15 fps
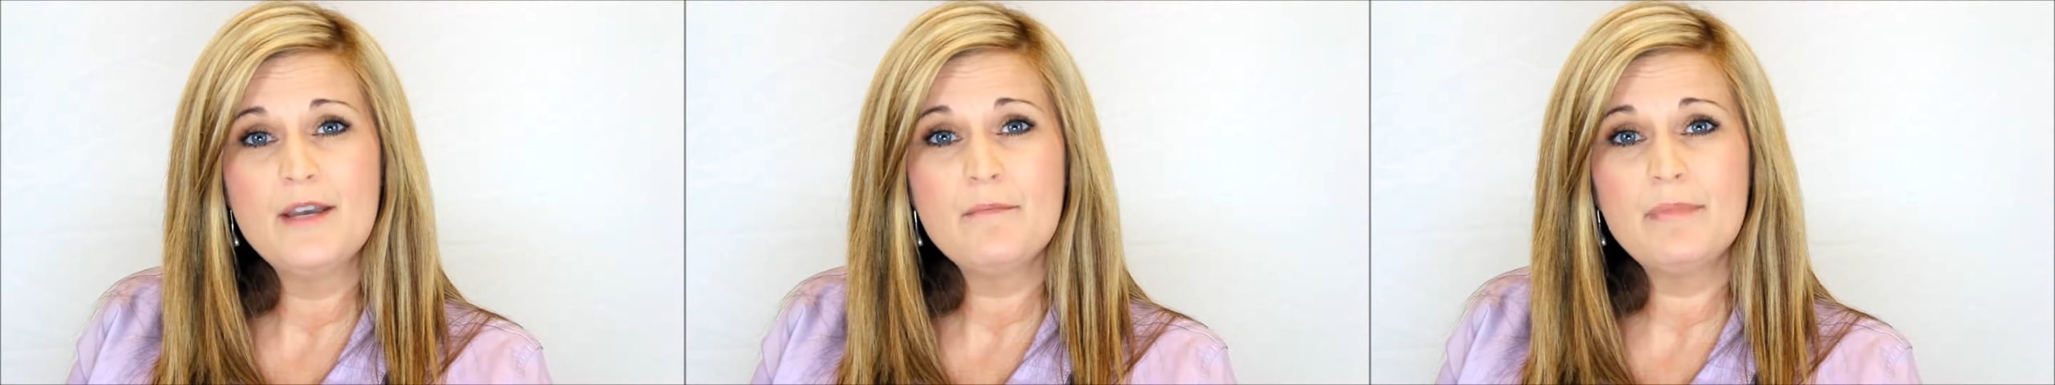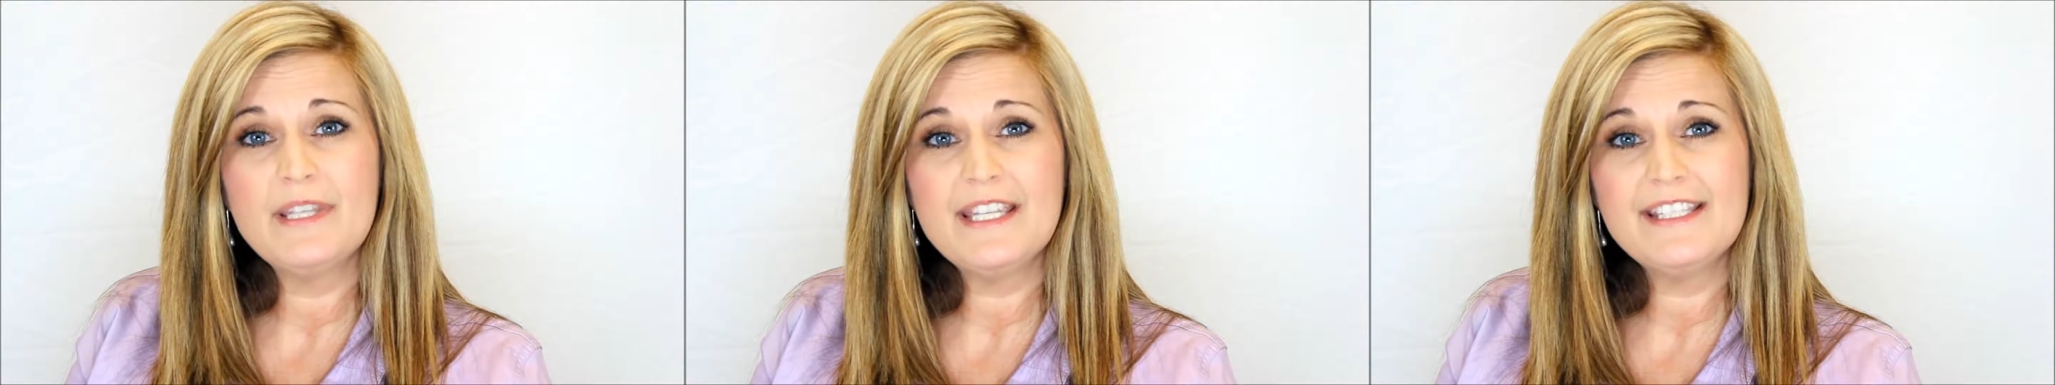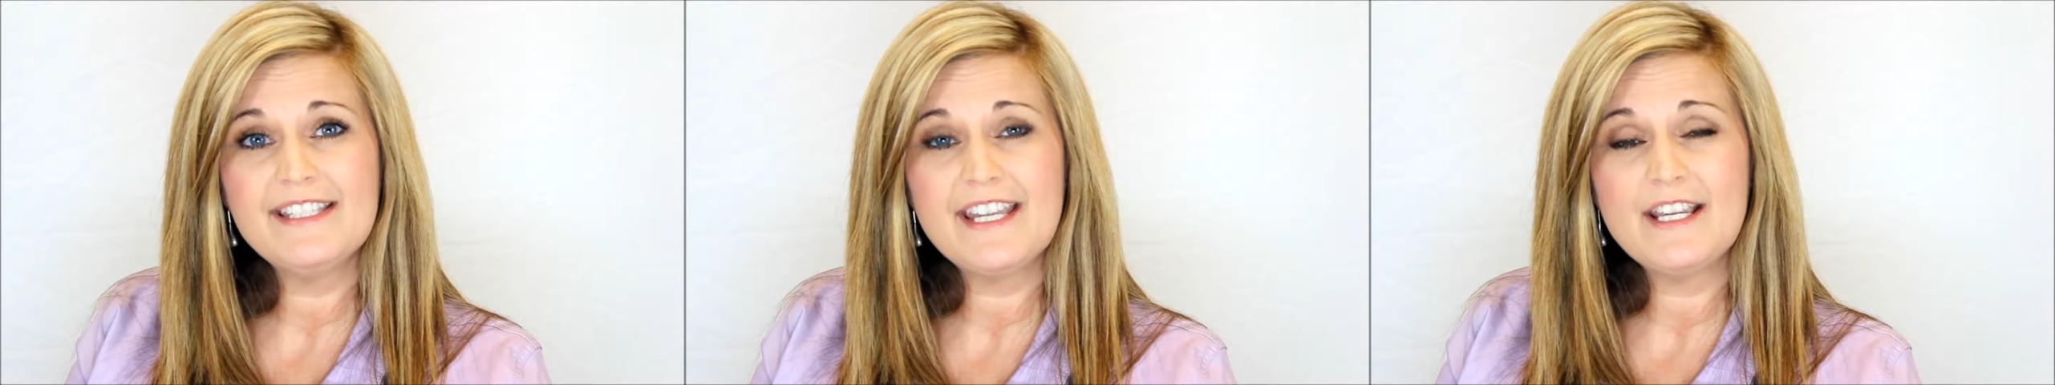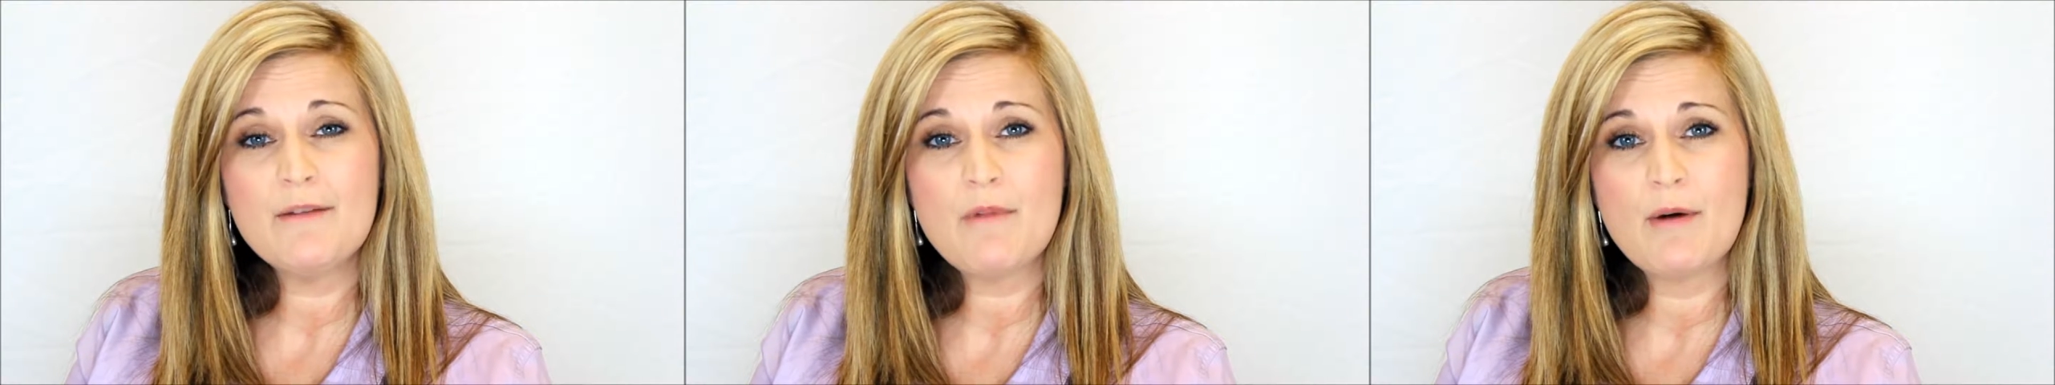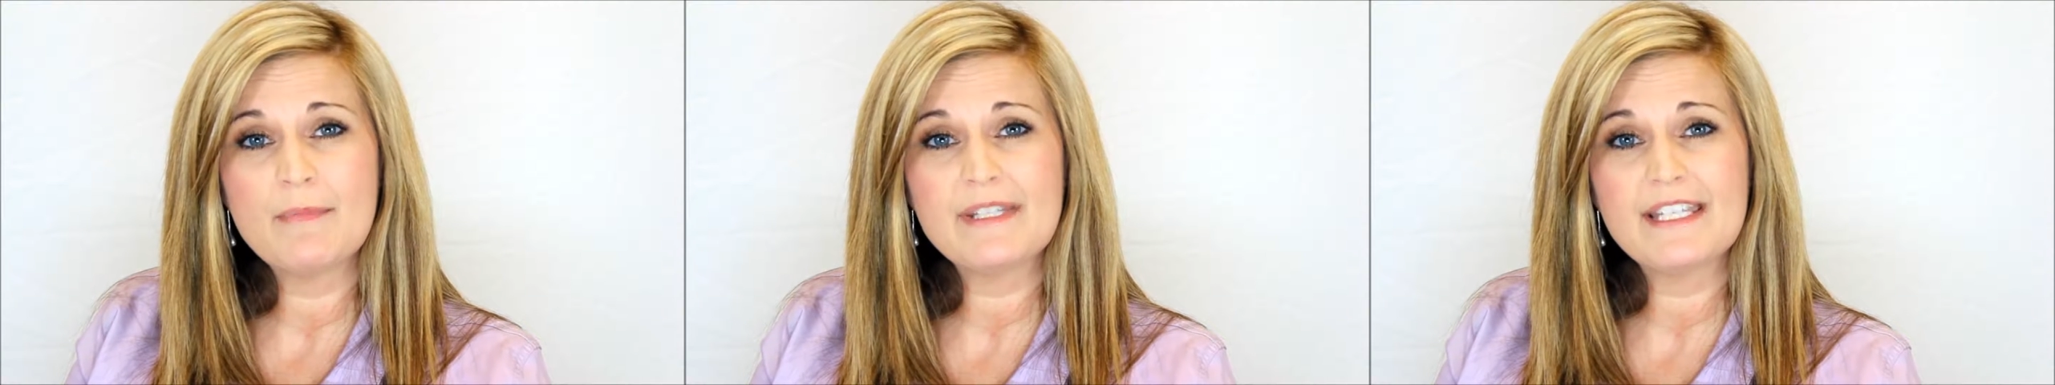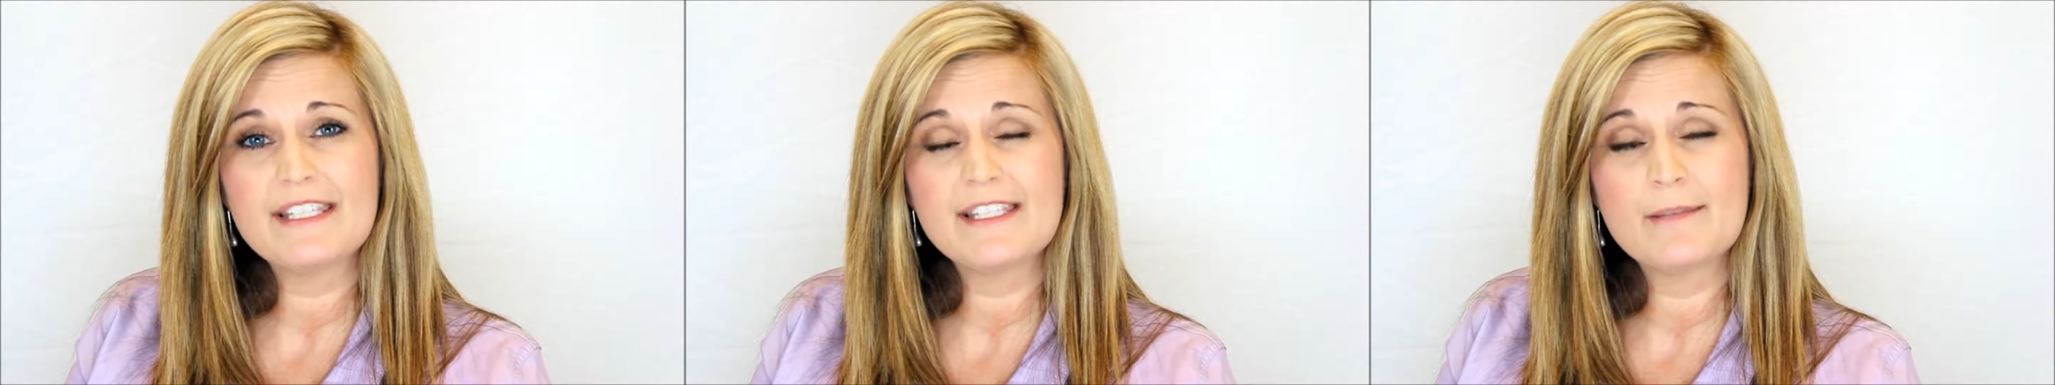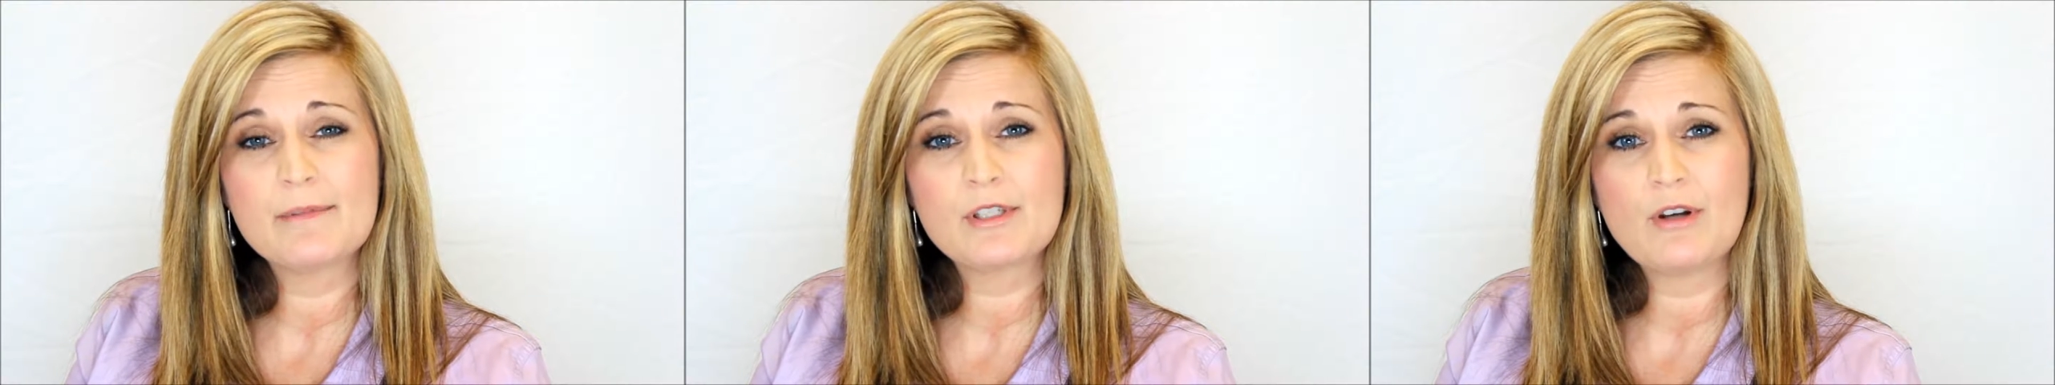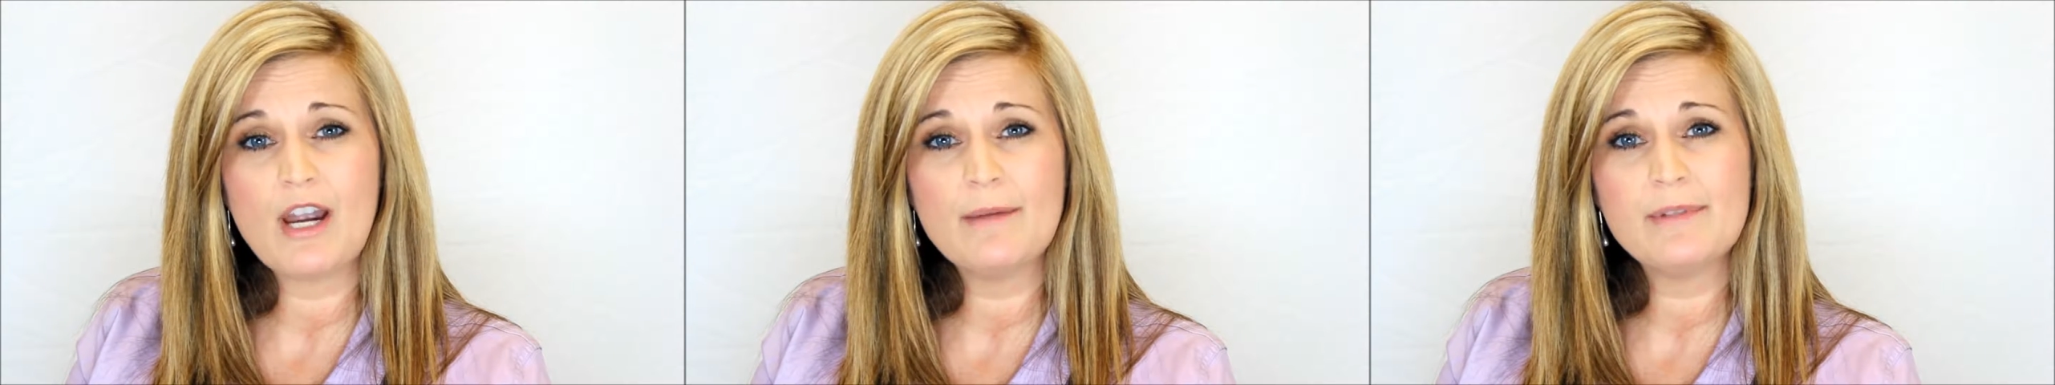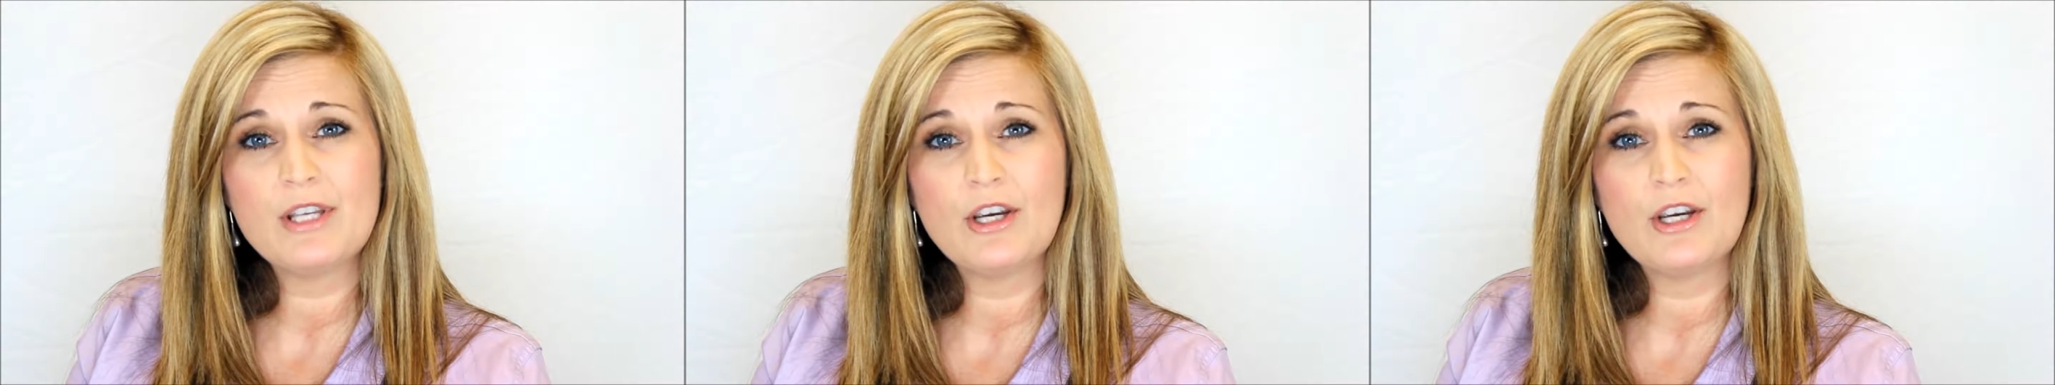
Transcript: Please take a moment to subscribe